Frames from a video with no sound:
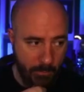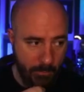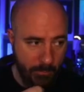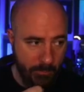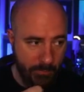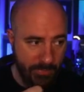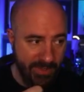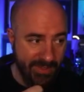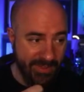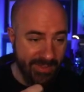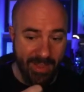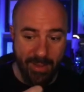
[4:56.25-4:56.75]

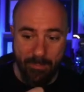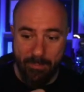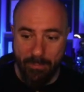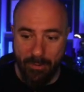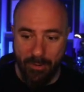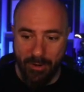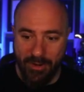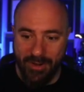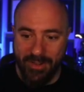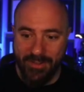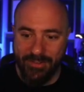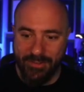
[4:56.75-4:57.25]
Did Len
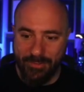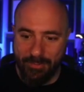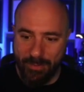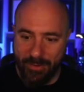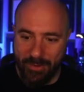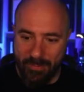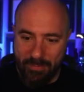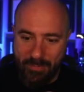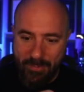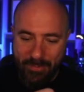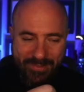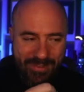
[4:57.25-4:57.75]
Barney just pick?
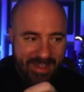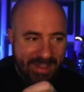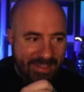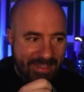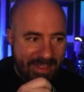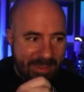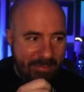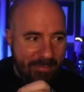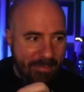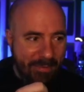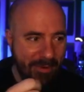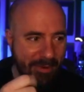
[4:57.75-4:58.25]
Was that
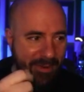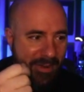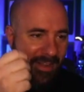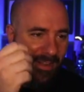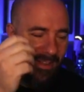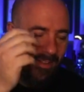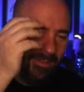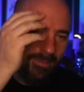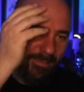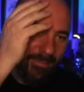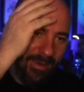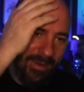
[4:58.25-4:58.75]
Len Barney?
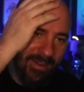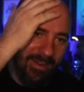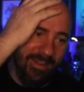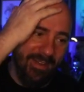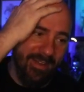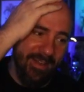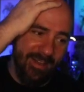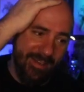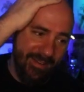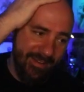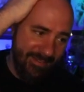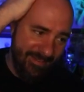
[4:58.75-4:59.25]
Oh my
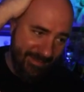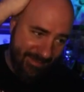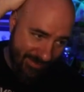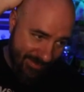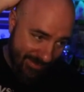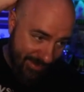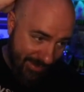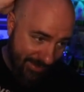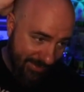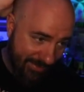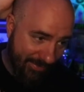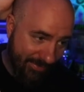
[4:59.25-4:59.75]
God,
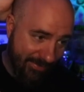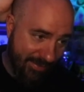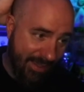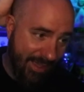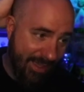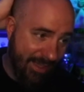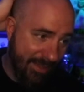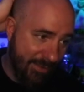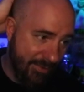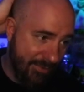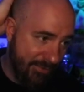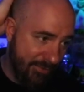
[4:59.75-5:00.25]
Sag.